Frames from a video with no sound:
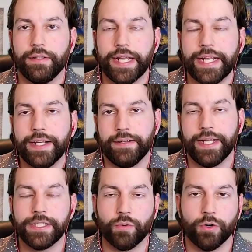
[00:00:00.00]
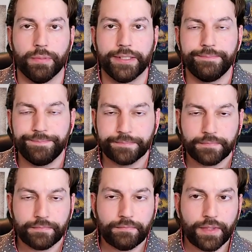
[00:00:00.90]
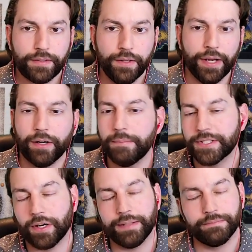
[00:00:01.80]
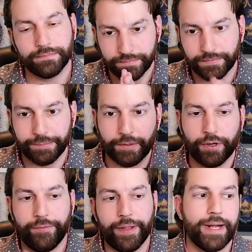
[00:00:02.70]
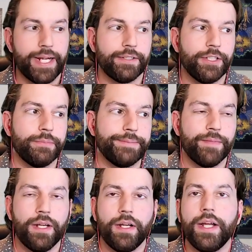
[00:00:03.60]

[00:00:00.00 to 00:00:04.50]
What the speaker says: in his orbit. I'm sorry, let me roll that back a little bit.